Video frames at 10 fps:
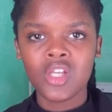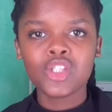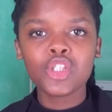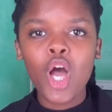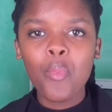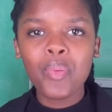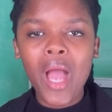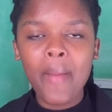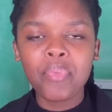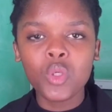Stop
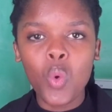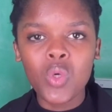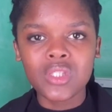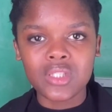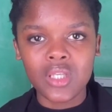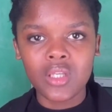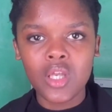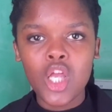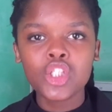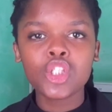abusing.
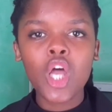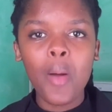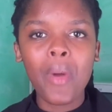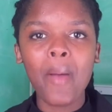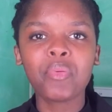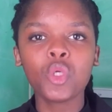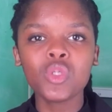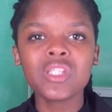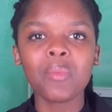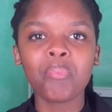Stop
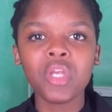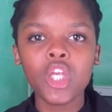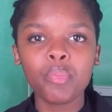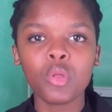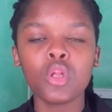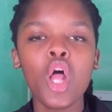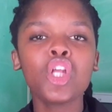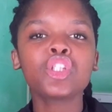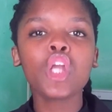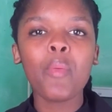abusing people.
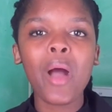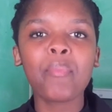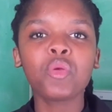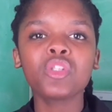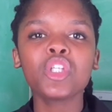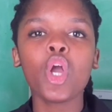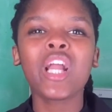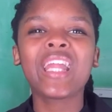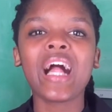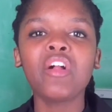Stop abusing
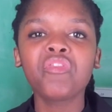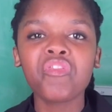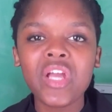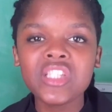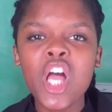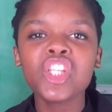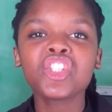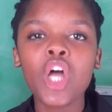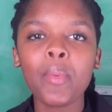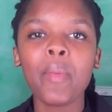your girlfriends.
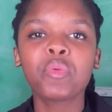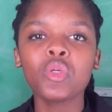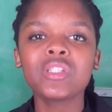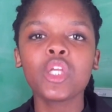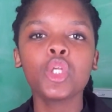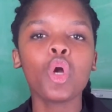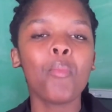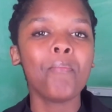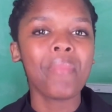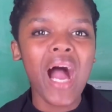Stop abusing your
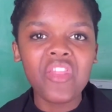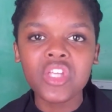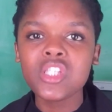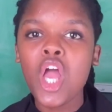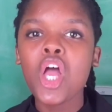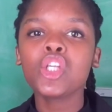mothers.